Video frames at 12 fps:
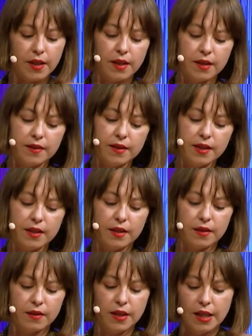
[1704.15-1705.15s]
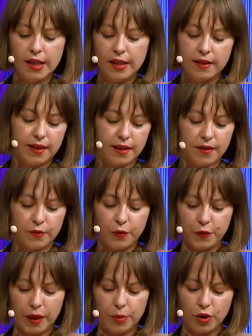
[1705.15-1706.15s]
And in then
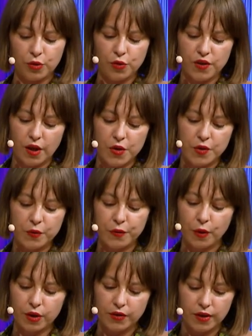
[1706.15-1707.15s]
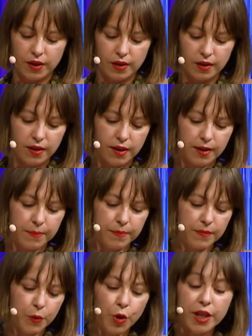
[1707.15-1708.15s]
February two thousand fourteen,
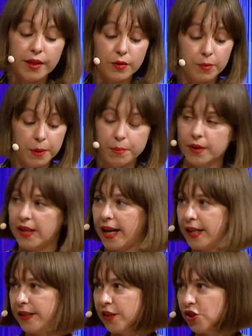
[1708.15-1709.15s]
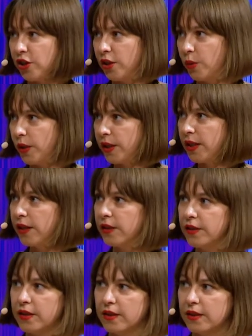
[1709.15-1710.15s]
um, one hundred people died actually, or were
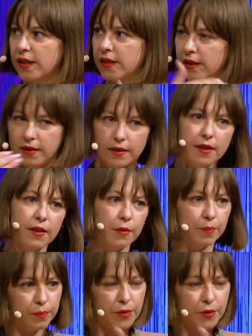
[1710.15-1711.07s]
killed in like uh,